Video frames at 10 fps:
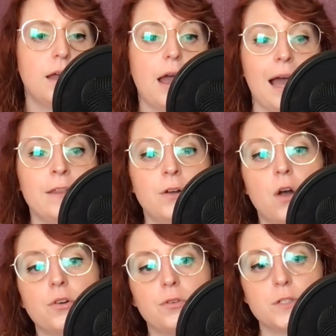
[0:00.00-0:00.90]
Other
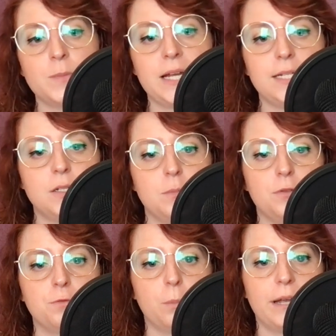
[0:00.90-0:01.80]
articles painted a
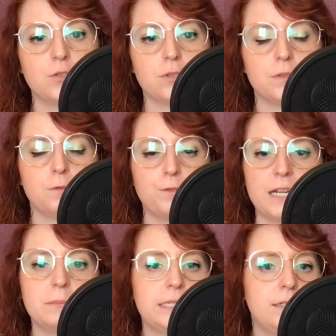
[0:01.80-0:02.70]
beautiful picture of the
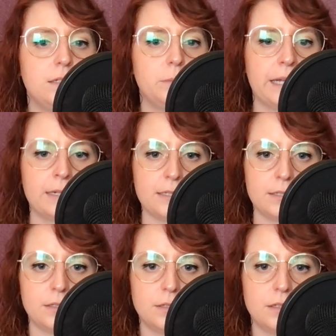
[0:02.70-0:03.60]
family he'd
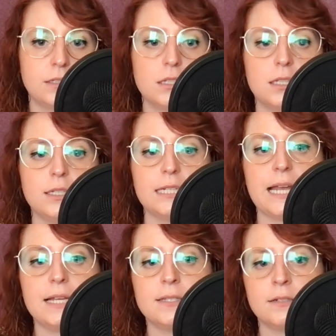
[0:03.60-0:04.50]
abandoned, and the
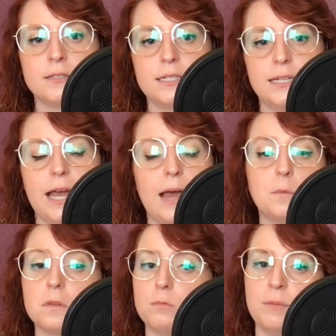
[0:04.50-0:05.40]
liaisons he'd had
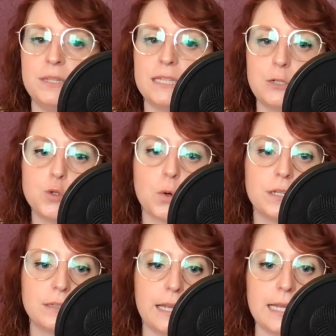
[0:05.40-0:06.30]
with women like
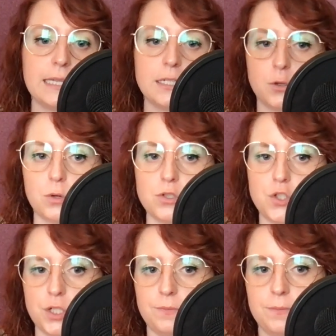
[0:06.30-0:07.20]
Dorian Lay and Linda
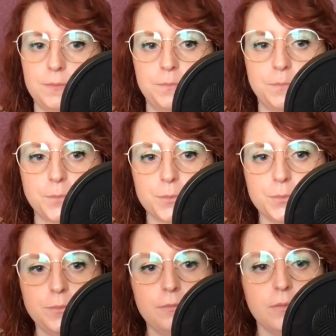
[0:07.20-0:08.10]
Christian.
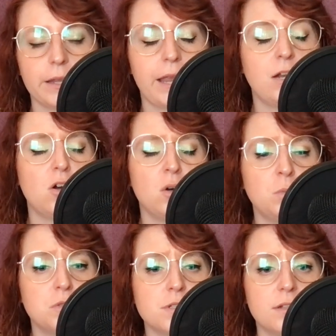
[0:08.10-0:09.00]
In
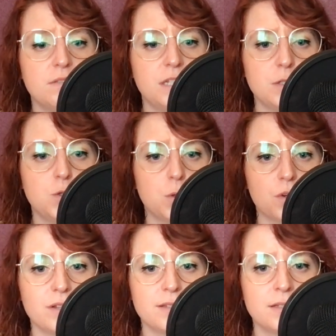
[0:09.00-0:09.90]
almost all of these
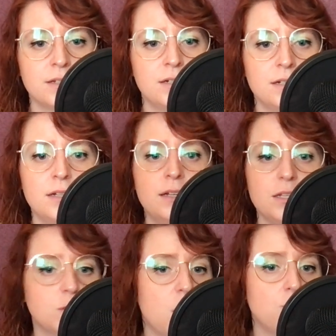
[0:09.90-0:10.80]
stories,
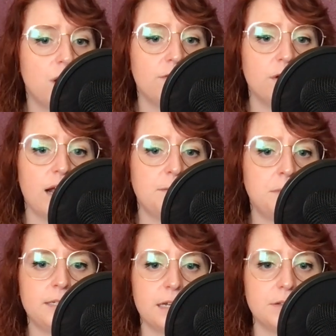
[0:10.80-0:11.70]
his co-driver,
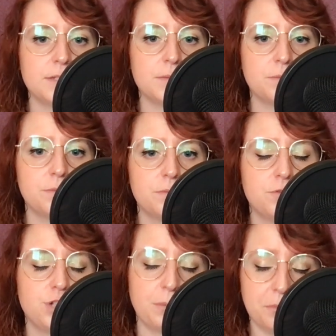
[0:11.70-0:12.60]
Edmund Nelson,
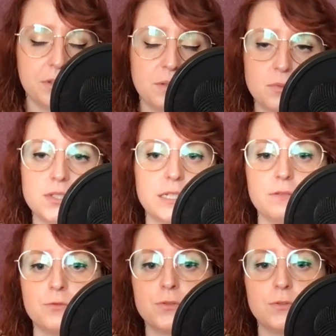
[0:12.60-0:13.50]
generally
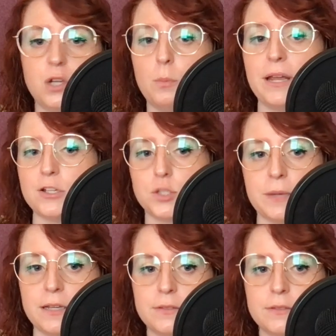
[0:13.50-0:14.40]
receives no page
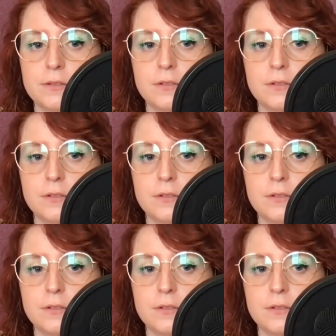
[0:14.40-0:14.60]
space.